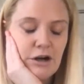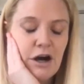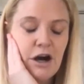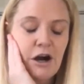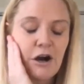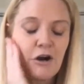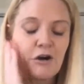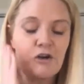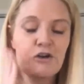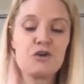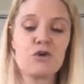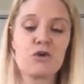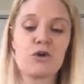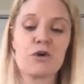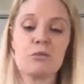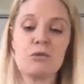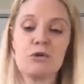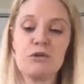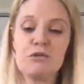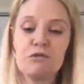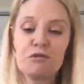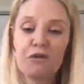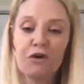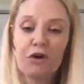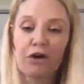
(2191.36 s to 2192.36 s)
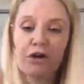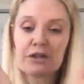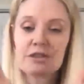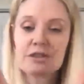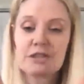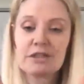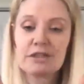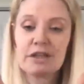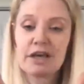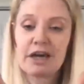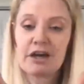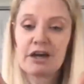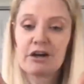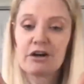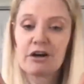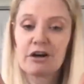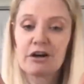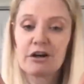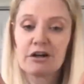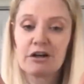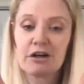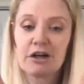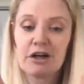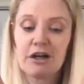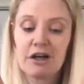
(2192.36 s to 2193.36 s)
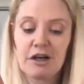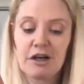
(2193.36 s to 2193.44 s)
normal faults that are